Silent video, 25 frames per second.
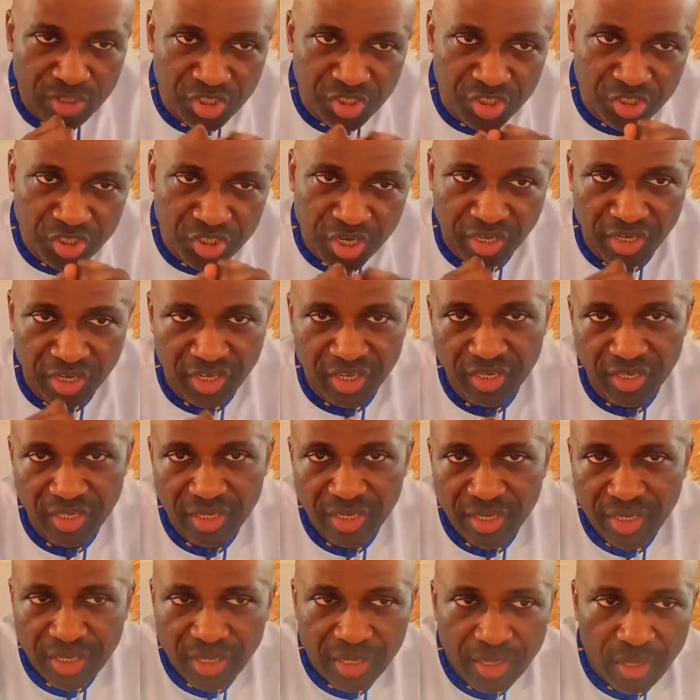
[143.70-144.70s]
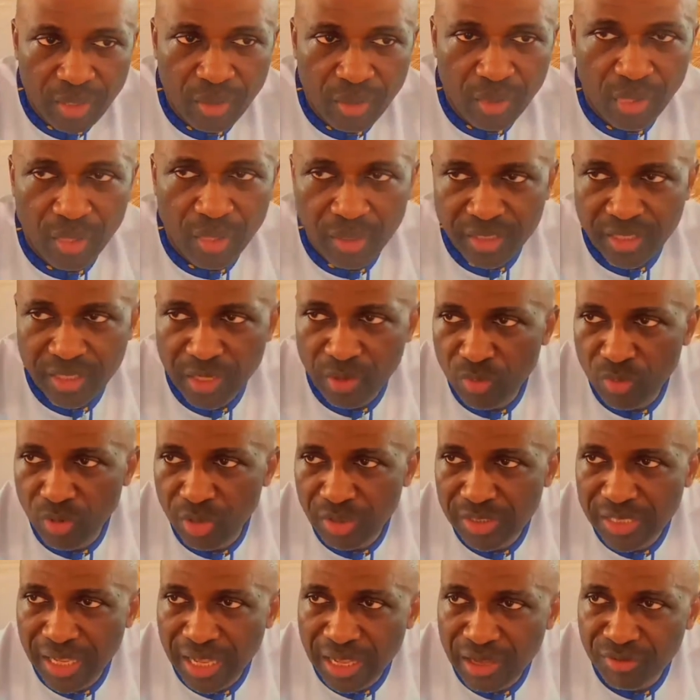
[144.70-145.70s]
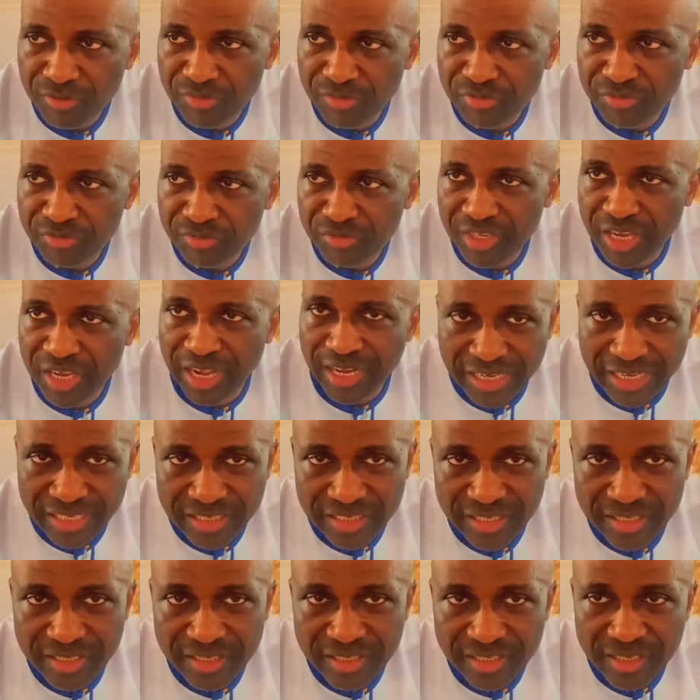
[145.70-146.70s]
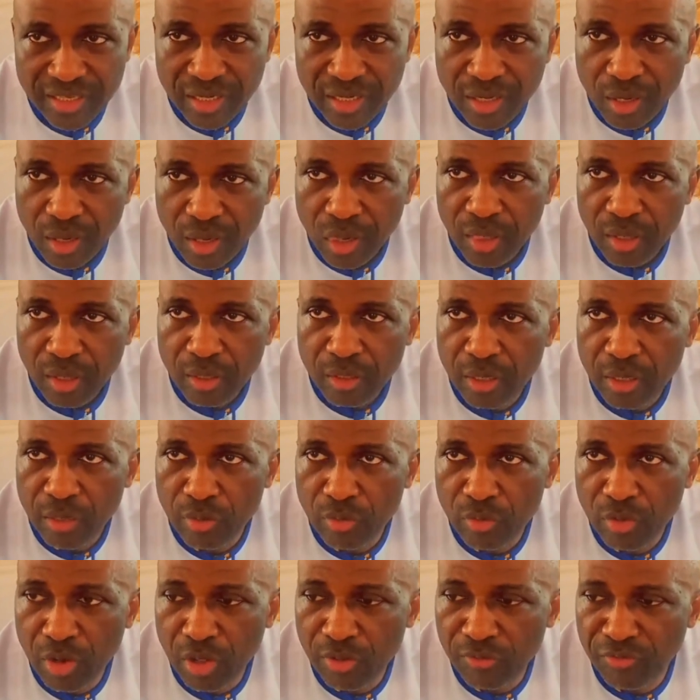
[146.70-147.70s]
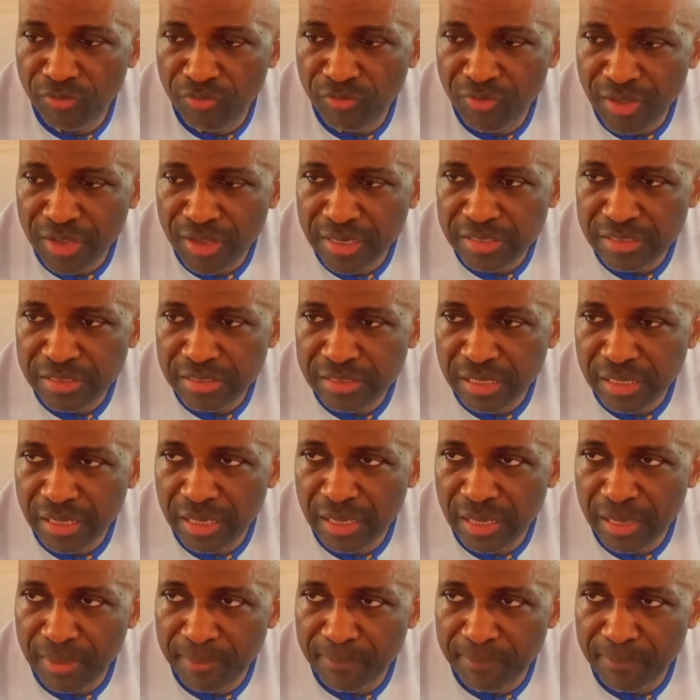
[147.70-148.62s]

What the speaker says: shake, they will not have challenges, they will not face